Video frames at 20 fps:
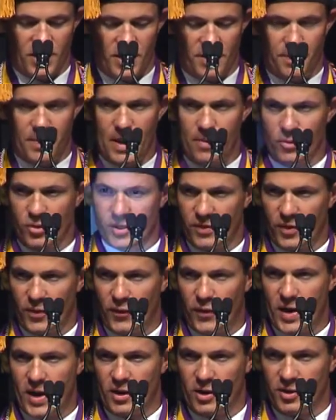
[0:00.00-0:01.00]
members of the
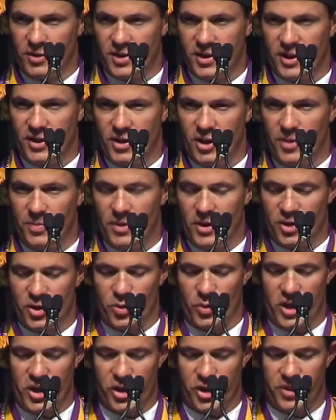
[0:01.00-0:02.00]
faculty and the
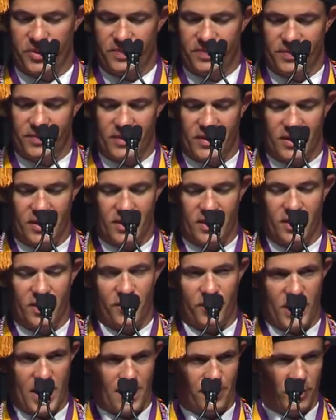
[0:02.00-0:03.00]
administration,
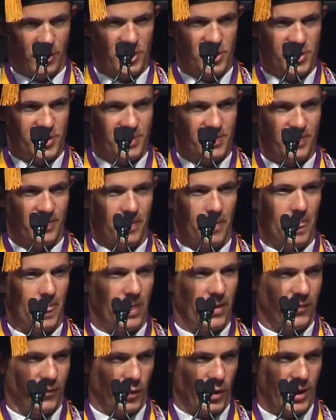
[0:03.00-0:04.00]
families,
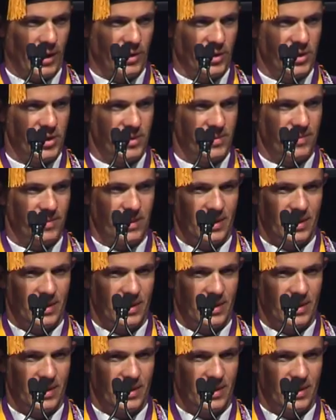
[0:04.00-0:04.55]
friends,